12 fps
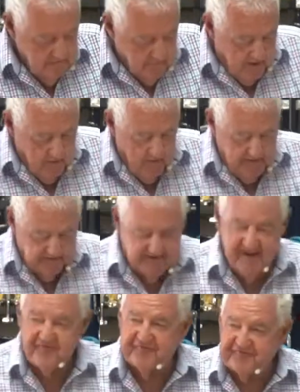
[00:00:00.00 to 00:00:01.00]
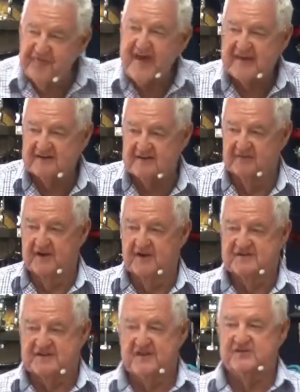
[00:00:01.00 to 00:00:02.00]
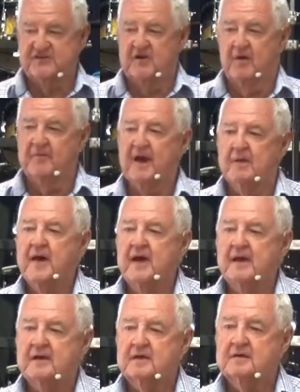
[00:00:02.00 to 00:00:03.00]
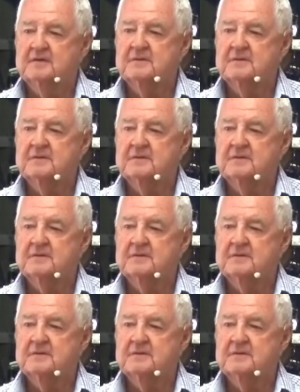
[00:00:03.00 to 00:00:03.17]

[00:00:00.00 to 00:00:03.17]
What is the effect of the decision I'm going to make?